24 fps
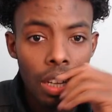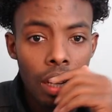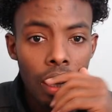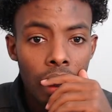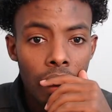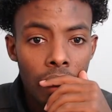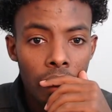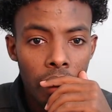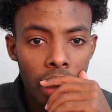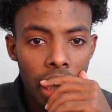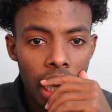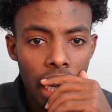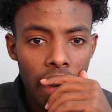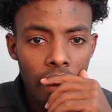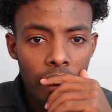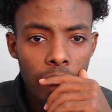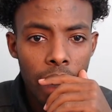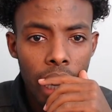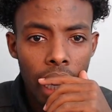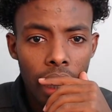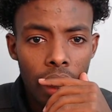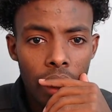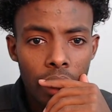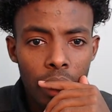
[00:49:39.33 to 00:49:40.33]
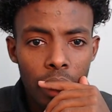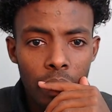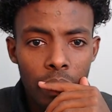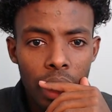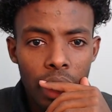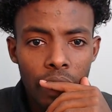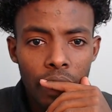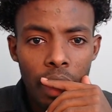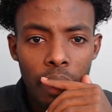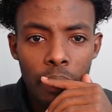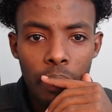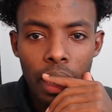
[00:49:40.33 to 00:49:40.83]
We gave back a little bit of
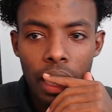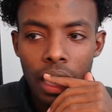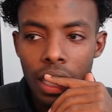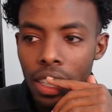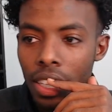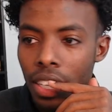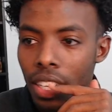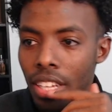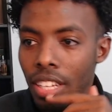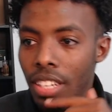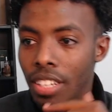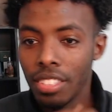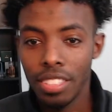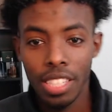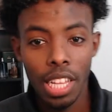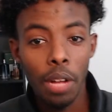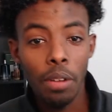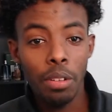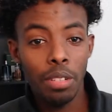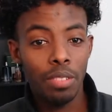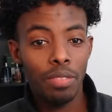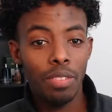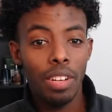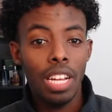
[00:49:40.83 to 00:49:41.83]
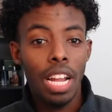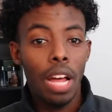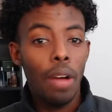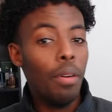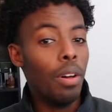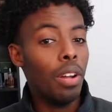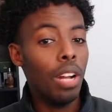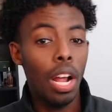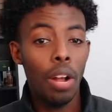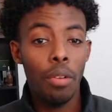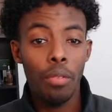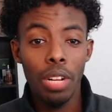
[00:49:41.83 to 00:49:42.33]
our money. So that was fun.
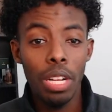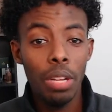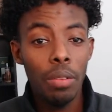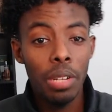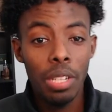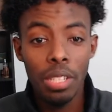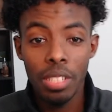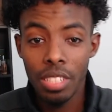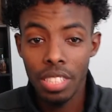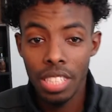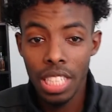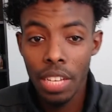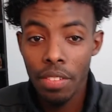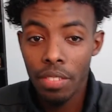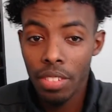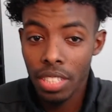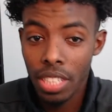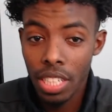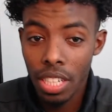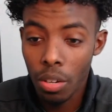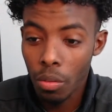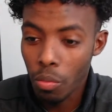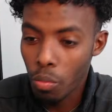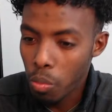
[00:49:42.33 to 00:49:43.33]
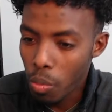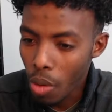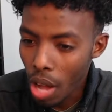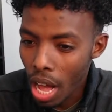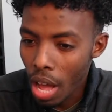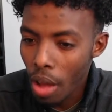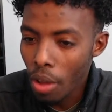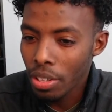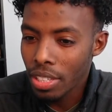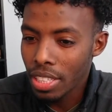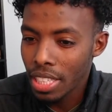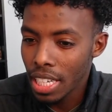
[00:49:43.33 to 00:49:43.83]
I really wanted to see if it's gonna.
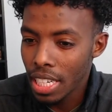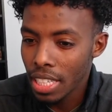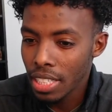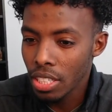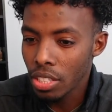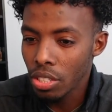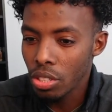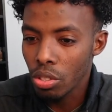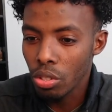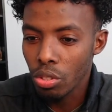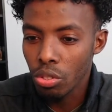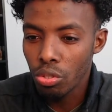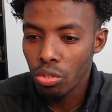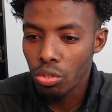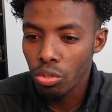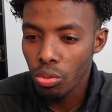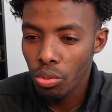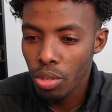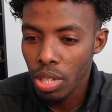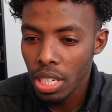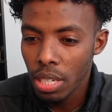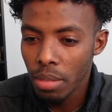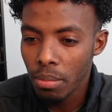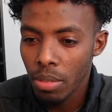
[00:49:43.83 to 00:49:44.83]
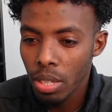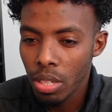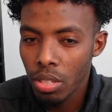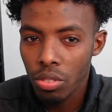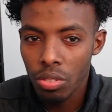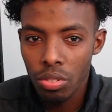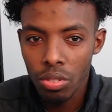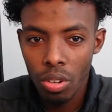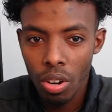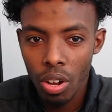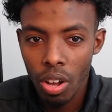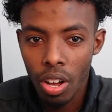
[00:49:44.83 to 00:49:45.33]
Wow, Tesla's extremely
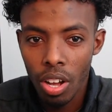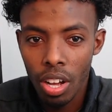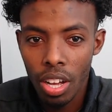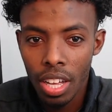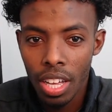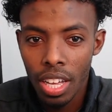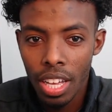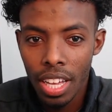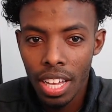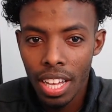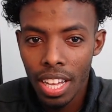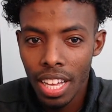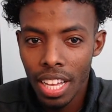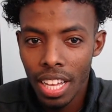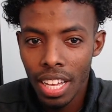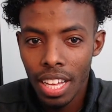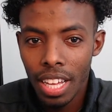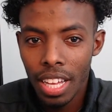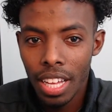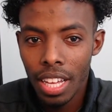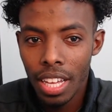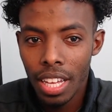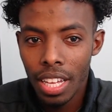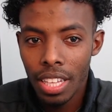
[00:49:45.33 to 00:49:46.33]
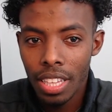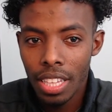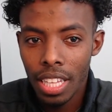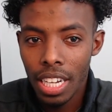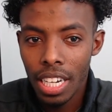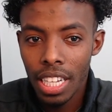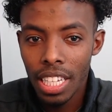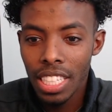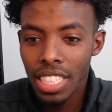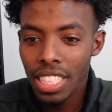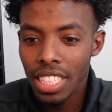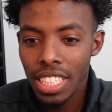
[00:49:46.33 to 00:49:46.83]
strong. That
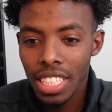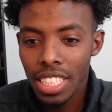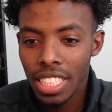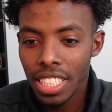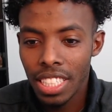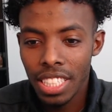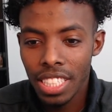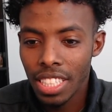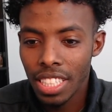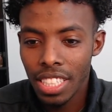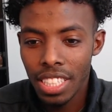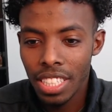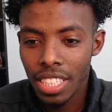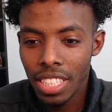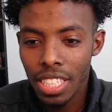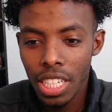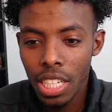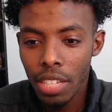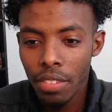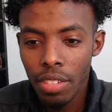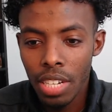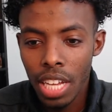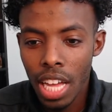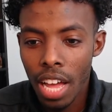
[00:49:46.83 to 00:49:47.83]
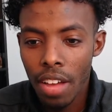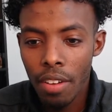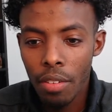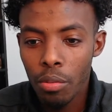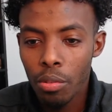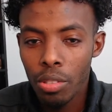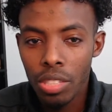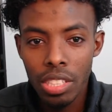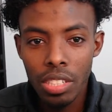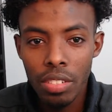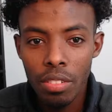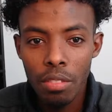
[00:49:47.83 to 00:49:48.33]
it just didn't even have. It
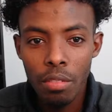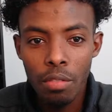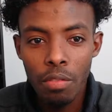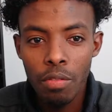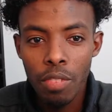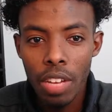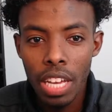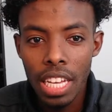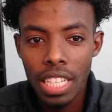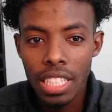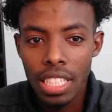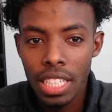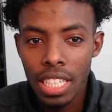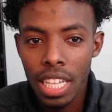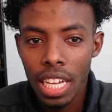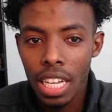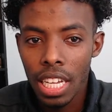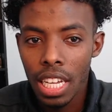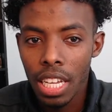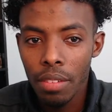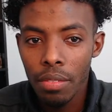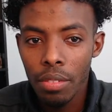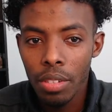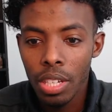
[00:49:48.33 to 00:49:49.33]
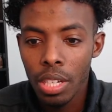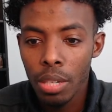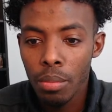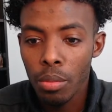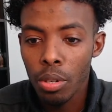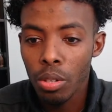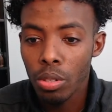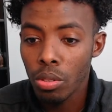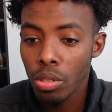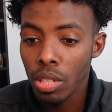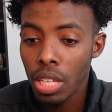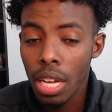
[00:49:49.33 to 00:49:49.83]
wasn't even phased at that level anymore.
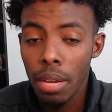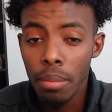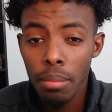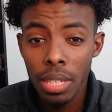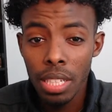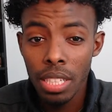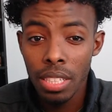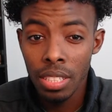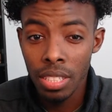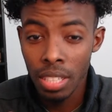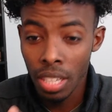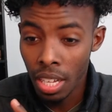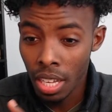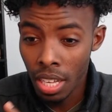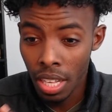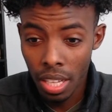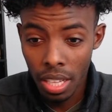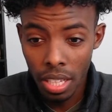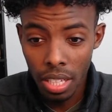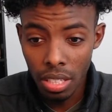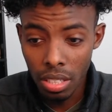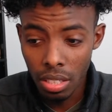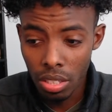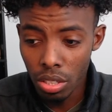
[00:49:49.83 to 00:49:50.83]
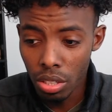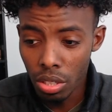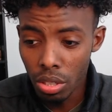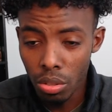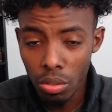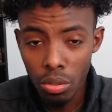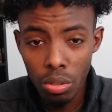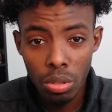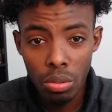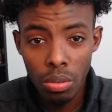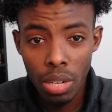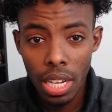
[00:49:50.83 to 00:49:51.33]
So that means this
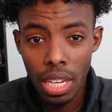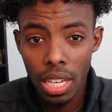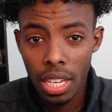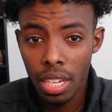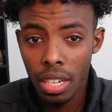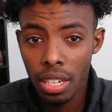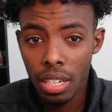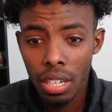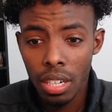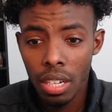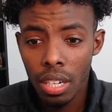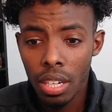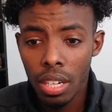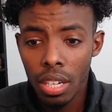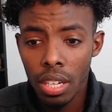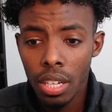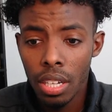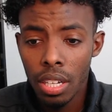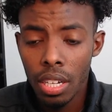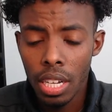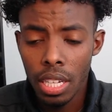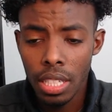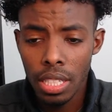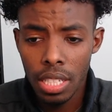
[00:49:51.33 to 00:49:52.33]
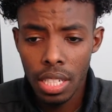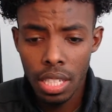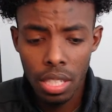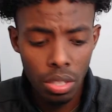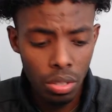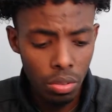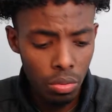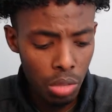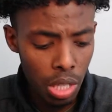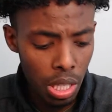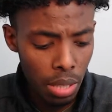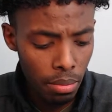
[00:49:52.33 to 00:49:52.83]
news right here is an
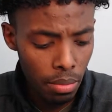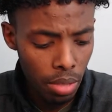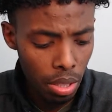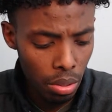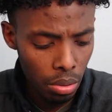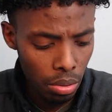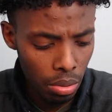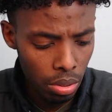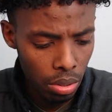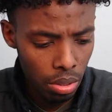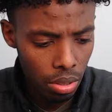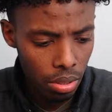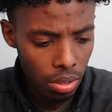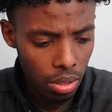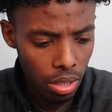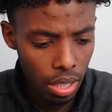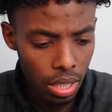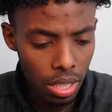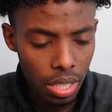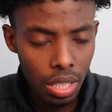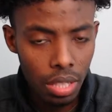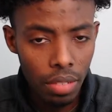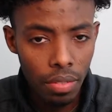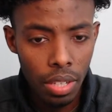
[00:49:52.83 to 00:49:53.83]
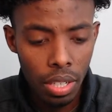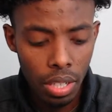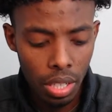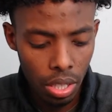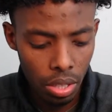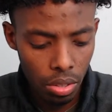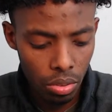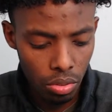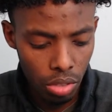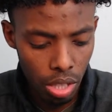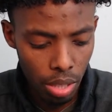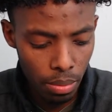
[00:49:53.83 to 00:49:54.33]
extreme news. This is a very
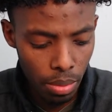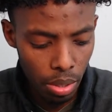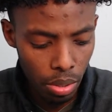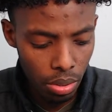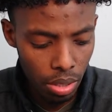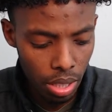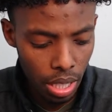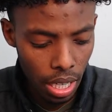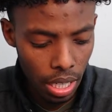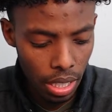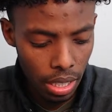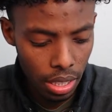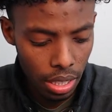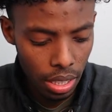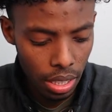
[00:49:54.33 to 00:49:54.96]
extreme news, guys.